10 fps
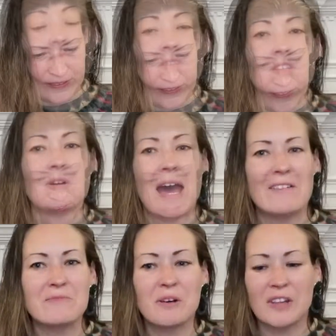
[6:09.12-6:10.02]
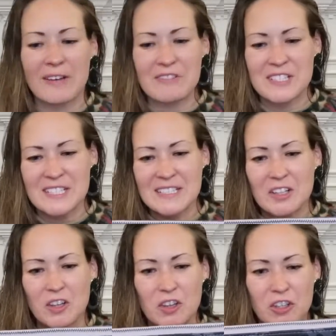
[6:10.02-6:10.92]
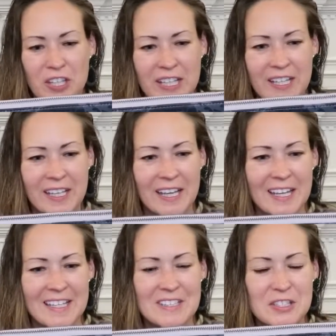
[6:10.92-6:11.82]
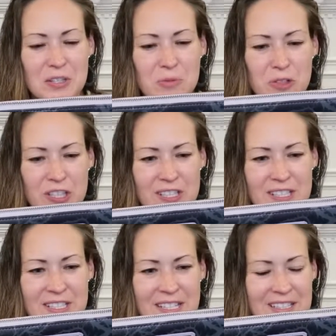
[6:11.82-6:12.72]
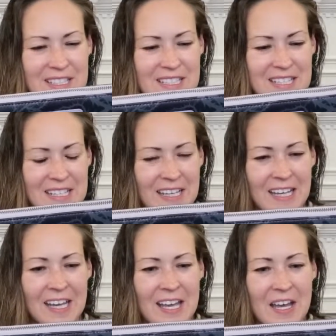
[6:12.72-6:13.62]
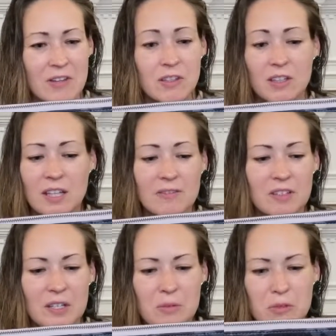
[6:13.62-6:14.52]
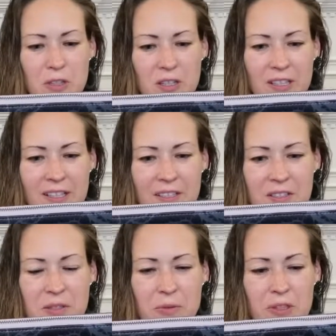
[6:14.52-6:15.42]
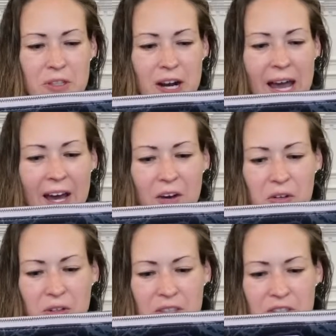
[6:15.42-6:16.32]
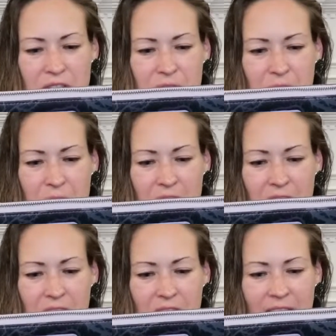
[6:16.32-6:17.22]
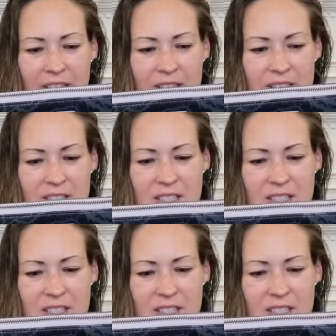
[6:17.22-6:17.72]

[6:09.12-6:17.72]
You have Maleficent looking into the woods and seeing the lovely Aurora with her owl and squirrel and